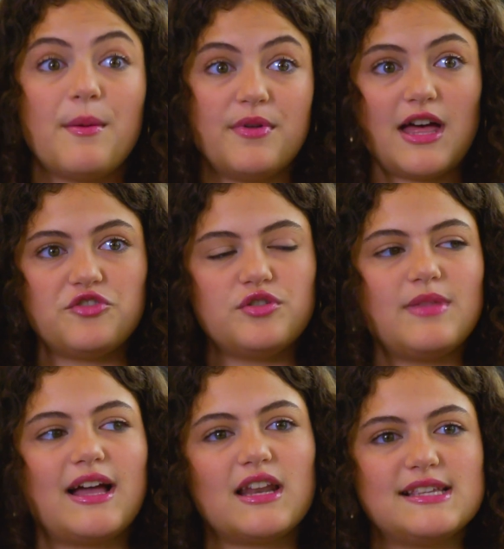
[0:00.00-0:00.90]
But that dream
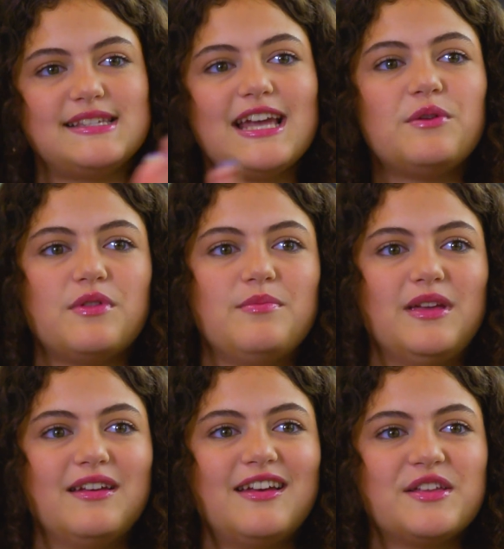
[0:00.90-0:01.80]
like kind of stayed with
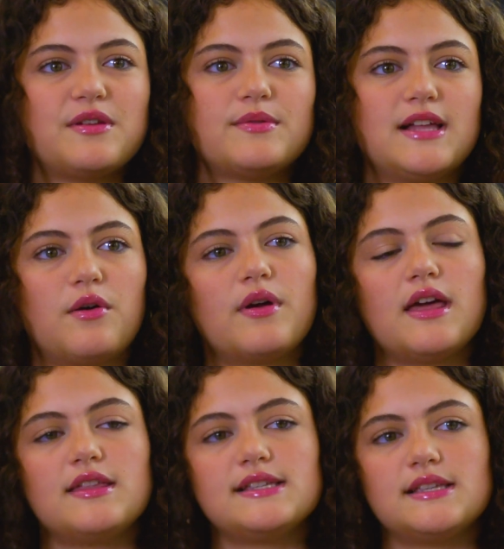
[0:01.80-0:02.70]
me. So I was like, okay,
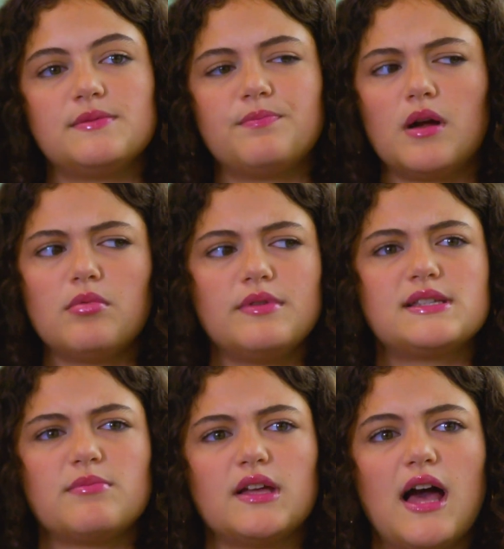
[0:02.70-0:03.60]
this is probably
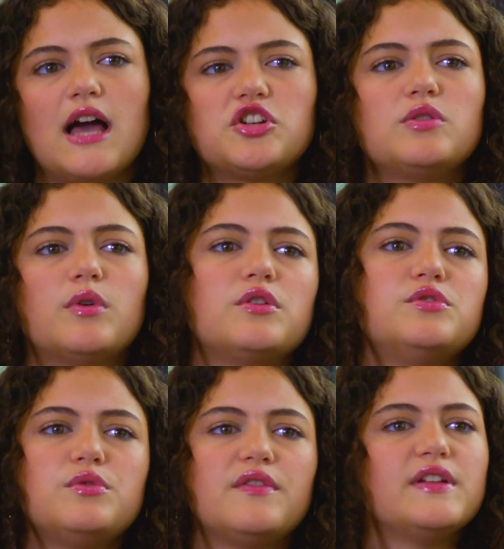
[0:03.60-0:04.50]
something I actually want to
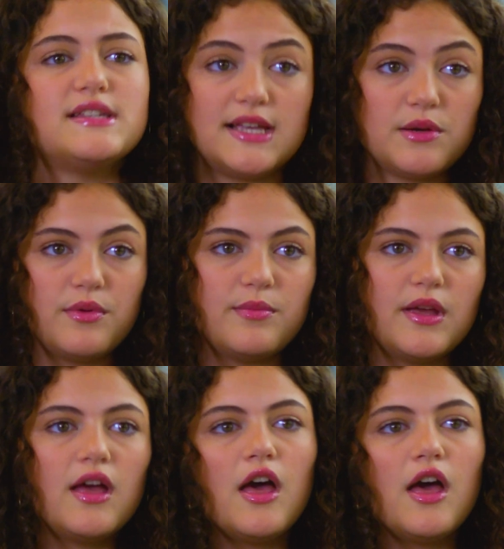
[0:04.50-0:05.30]
do if it stayed with me.